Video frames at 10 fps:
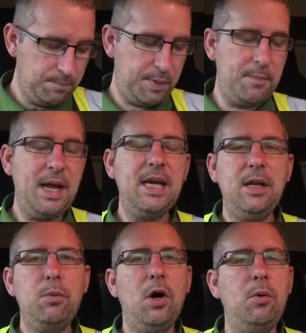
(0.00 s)
But
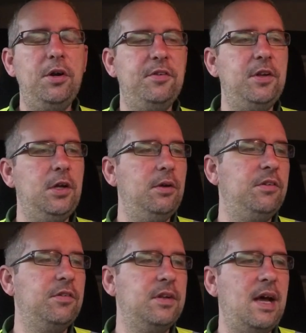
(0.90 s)
mainly what I wanted to do
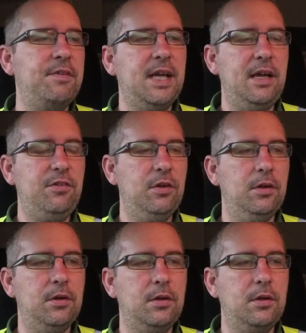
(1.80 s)
is just a navigation,